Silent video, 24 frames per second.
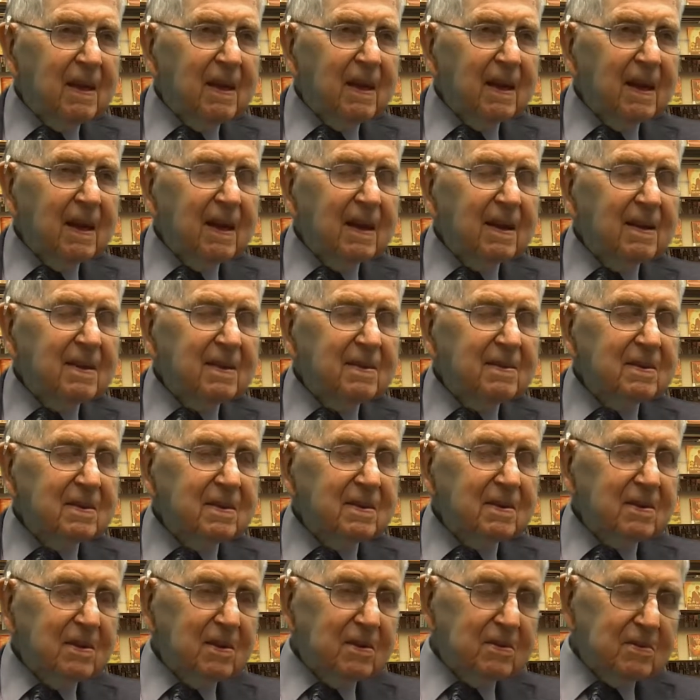
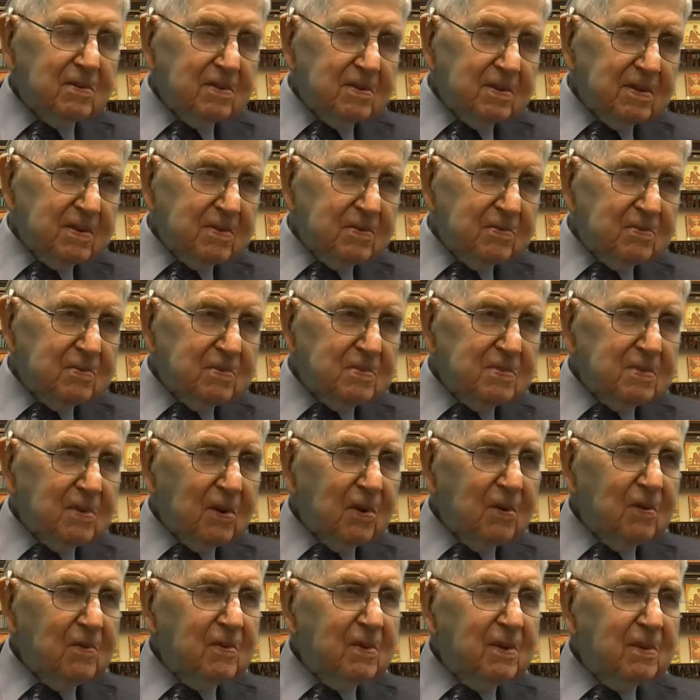And
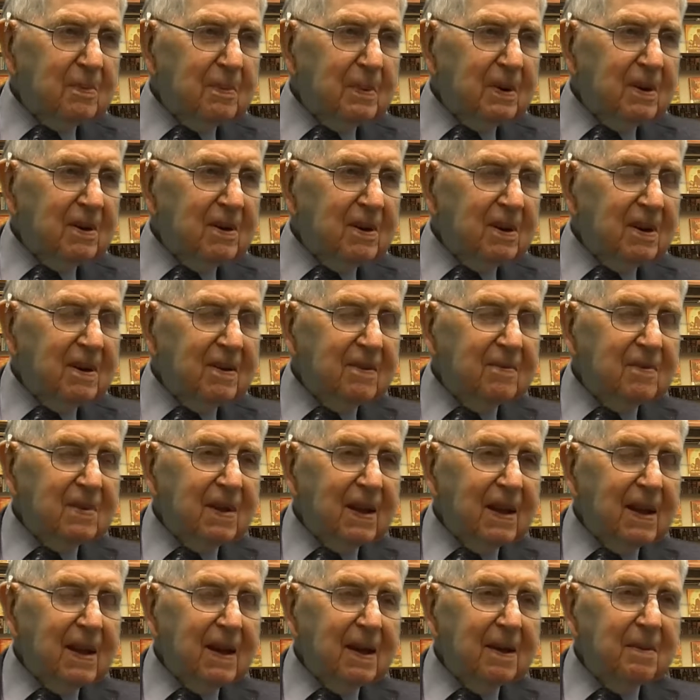over a period of
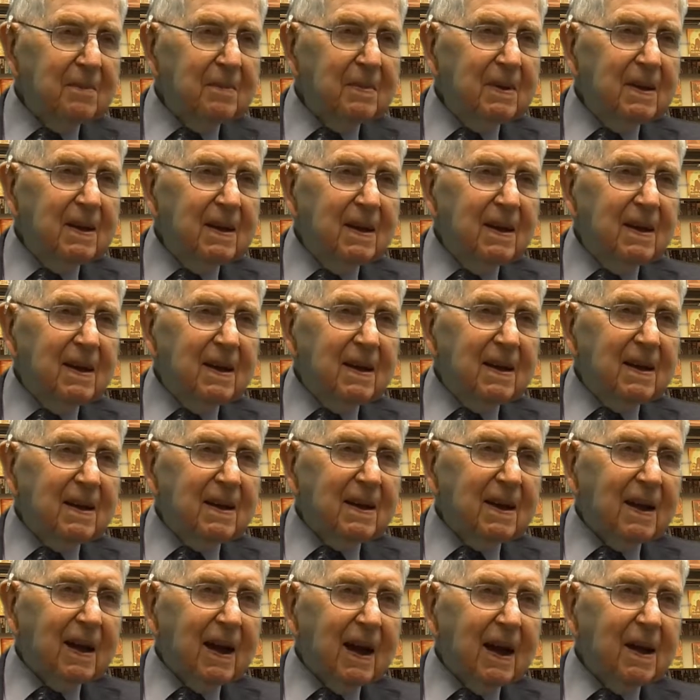time,
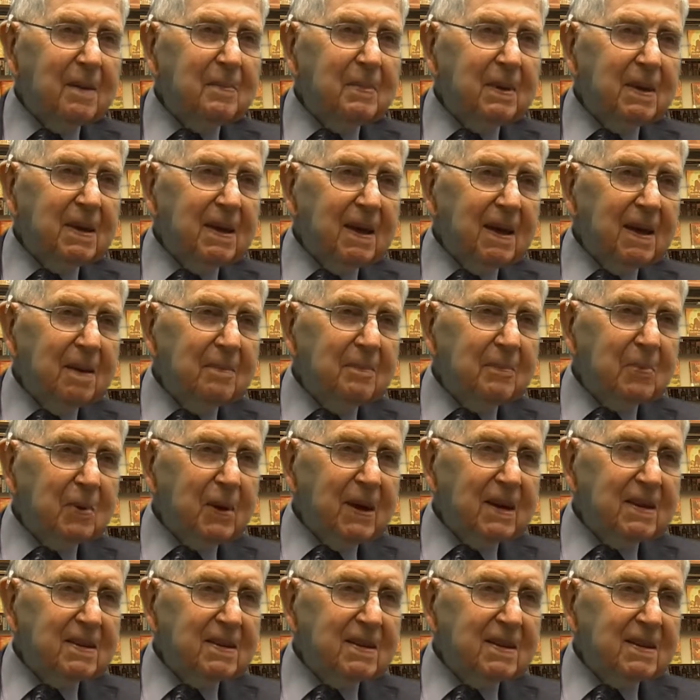I became
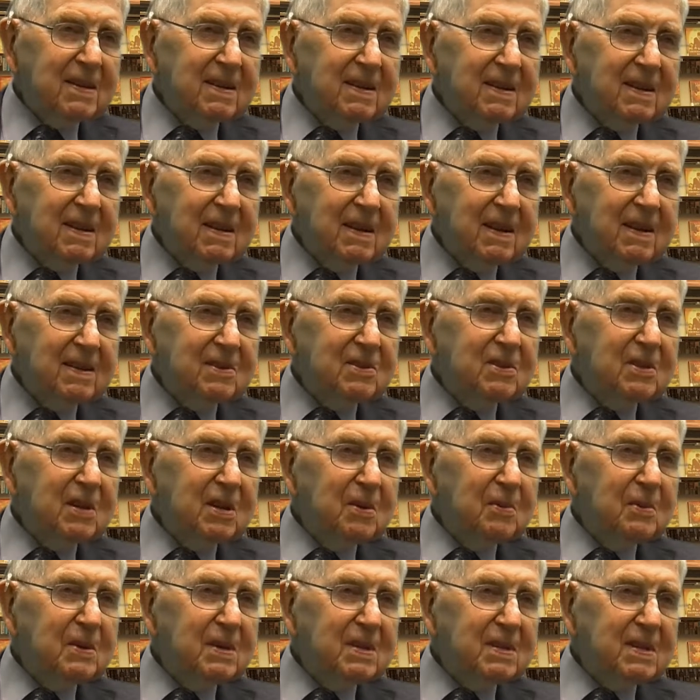president and she
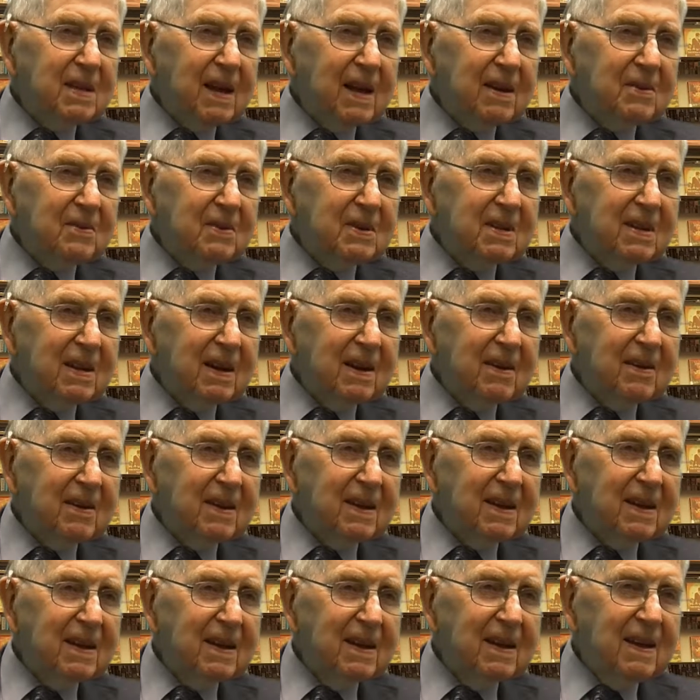was secretary.
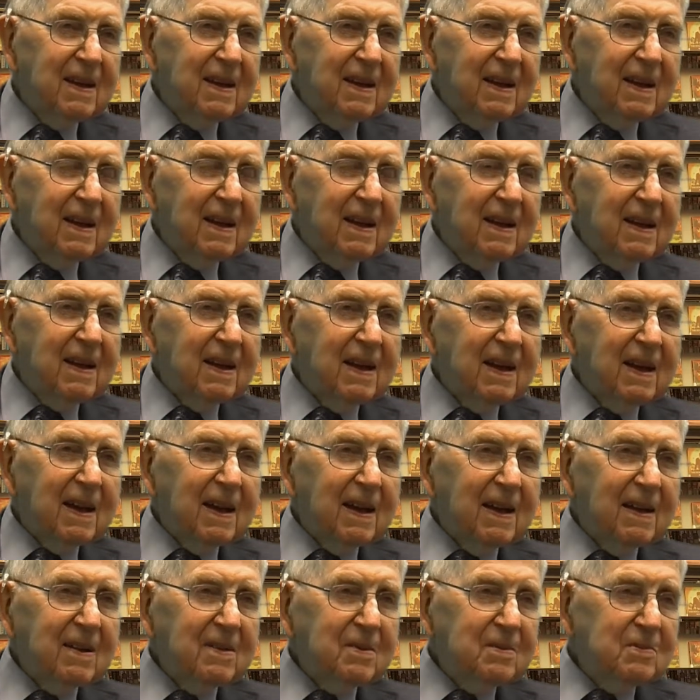
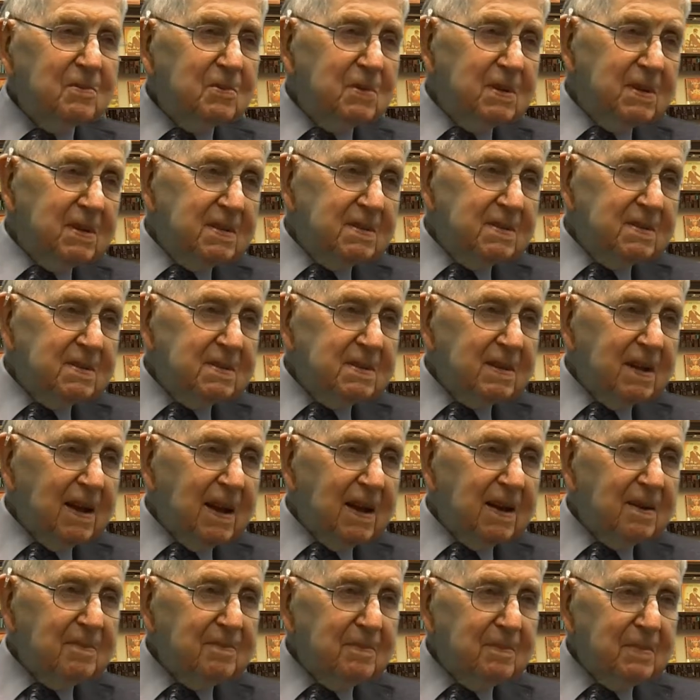And we
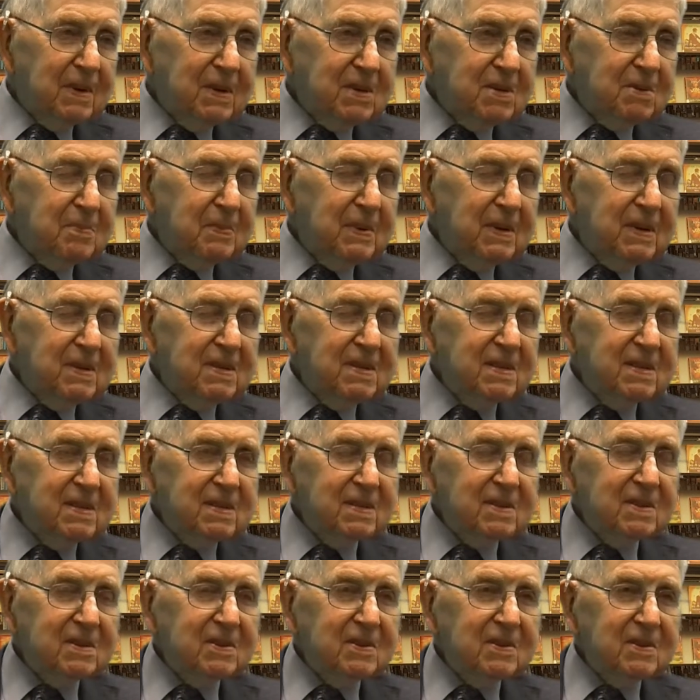had much business
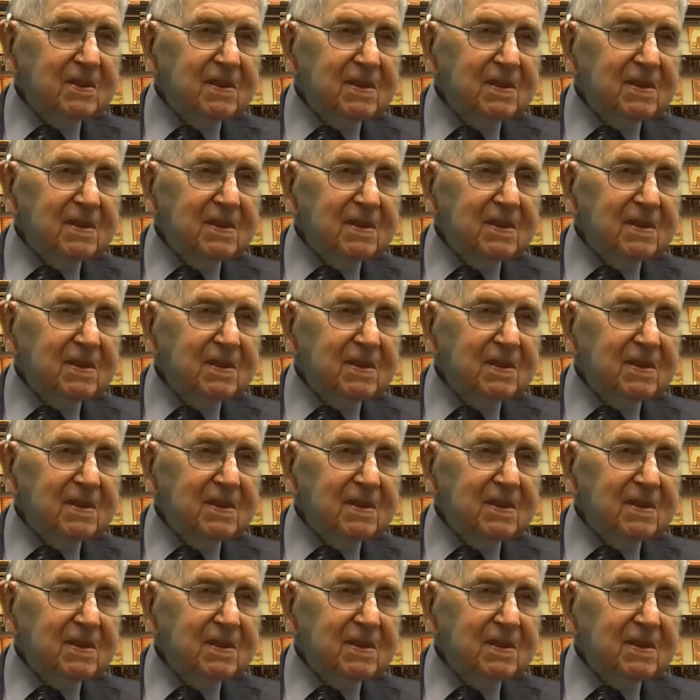to